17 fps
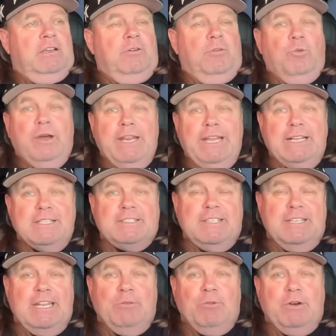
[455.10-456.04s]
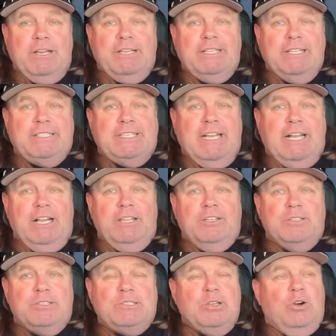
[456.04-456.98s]
What else did I wanted to tell
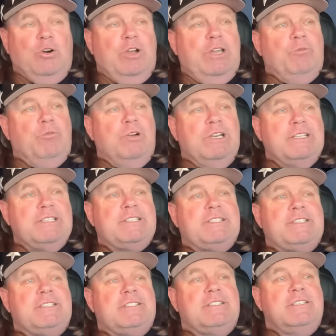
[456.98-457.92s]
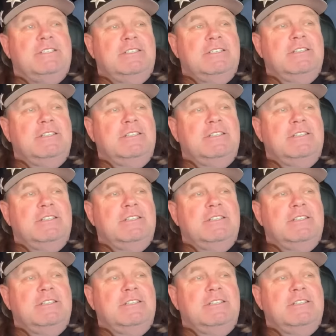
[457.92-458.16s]
you? So it was